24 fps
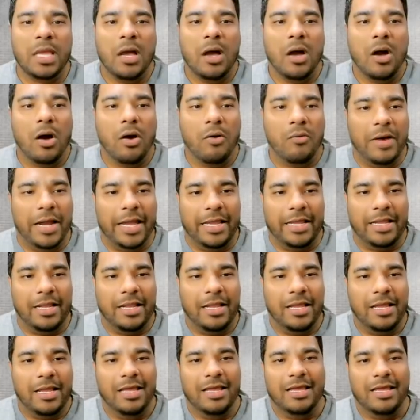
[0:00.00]
All right.
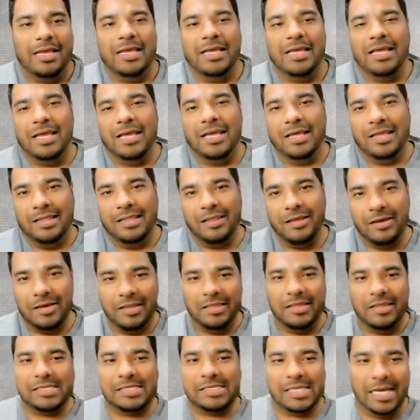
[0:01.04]
Look at
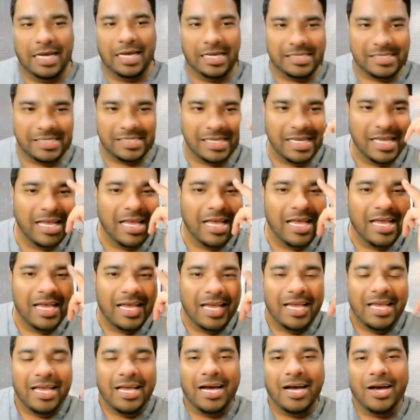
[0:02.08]
this, guys.
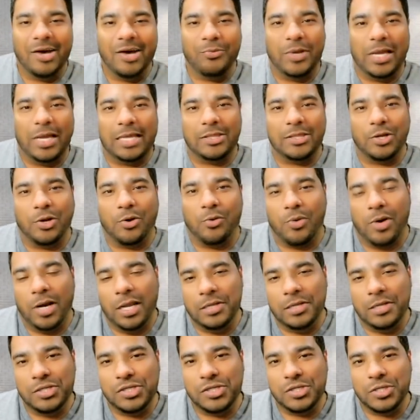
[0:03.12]
Uh, we got the
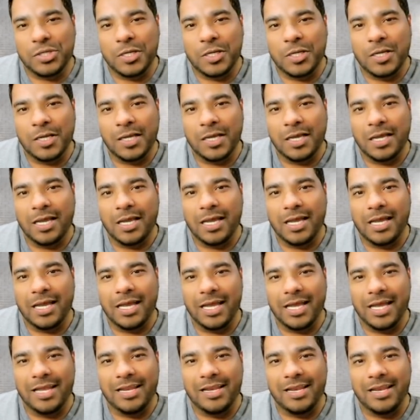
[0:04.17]
Grinch
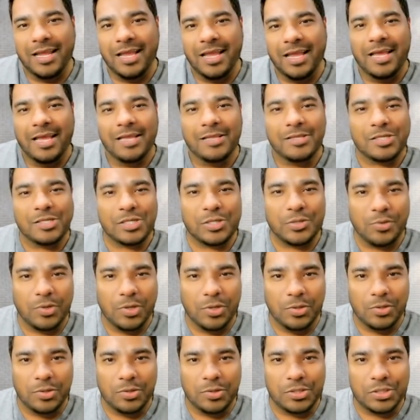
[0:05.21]
and
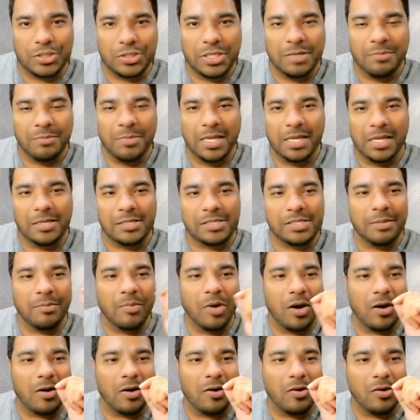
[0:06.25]
Scrooge meeting
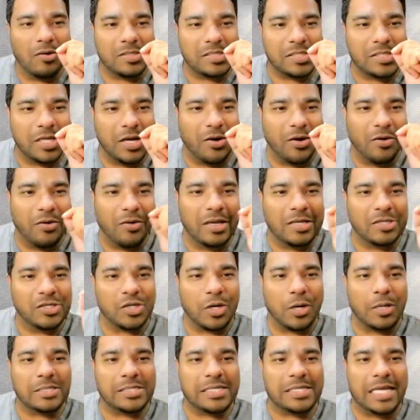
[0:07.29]
tomorrow. So
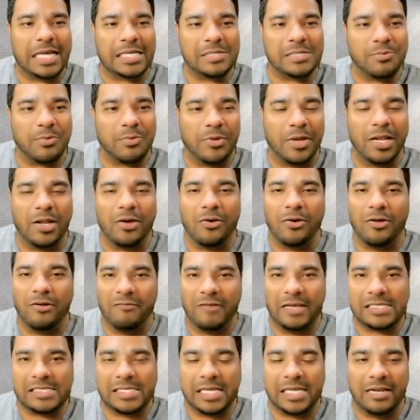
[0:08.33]
Charles Gasparino,
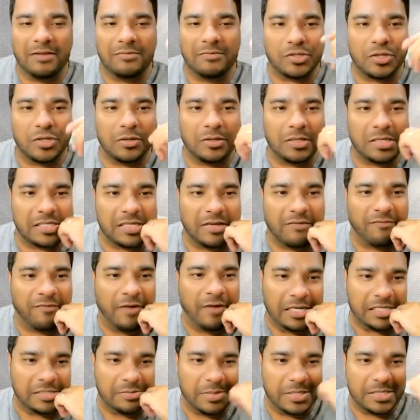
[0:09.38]
investigative journalist at
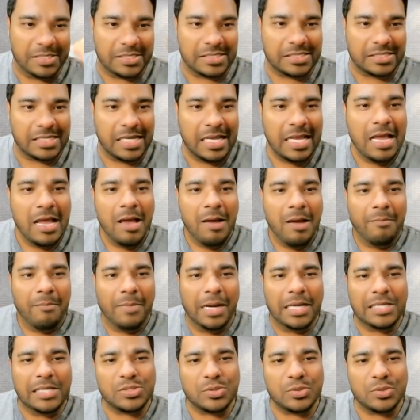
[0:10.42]
Fox Business.
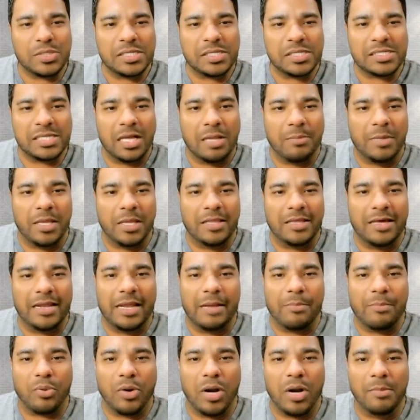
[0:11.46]
My sources tell me that
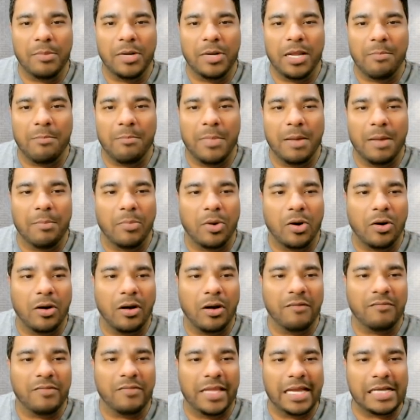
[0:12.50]
a prominent member
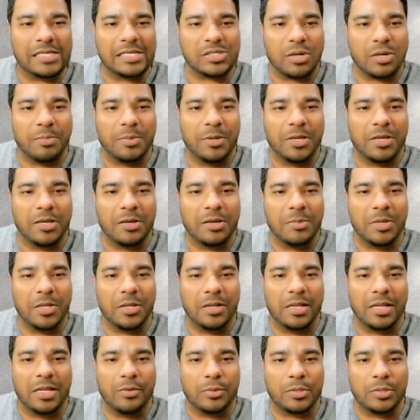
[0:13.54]
of the X R P
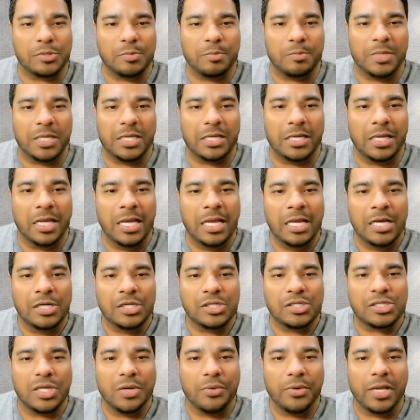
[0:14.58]
community will be
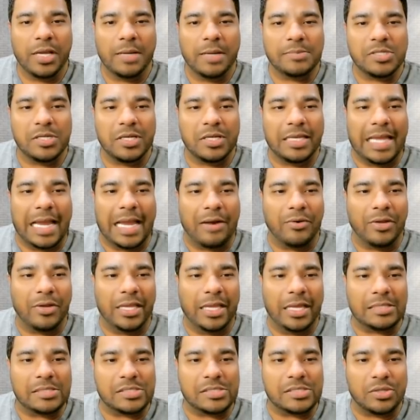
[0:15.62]
showing up to Gary
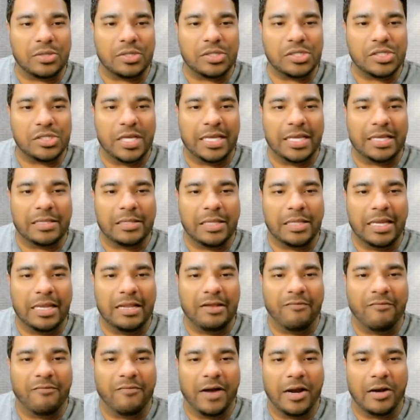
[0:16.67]
Gensler and Jay
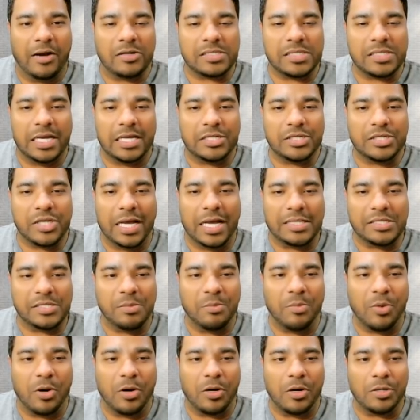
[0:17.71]
Clayton fireside chat
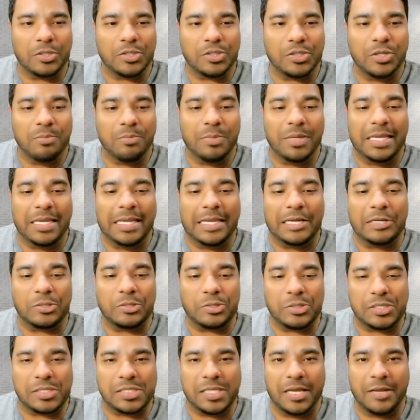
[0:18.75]
tomorrow. Should be
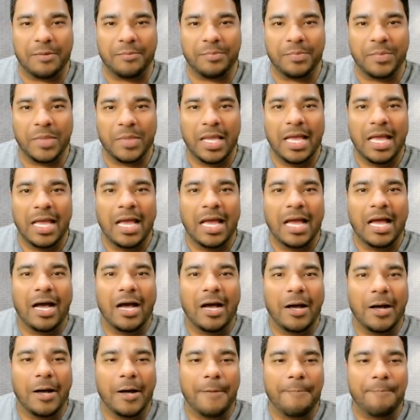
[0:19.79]
interesting.
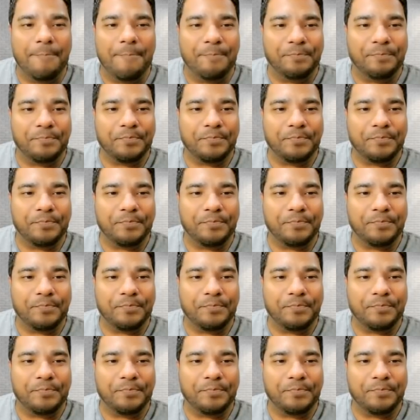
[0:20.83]
Um,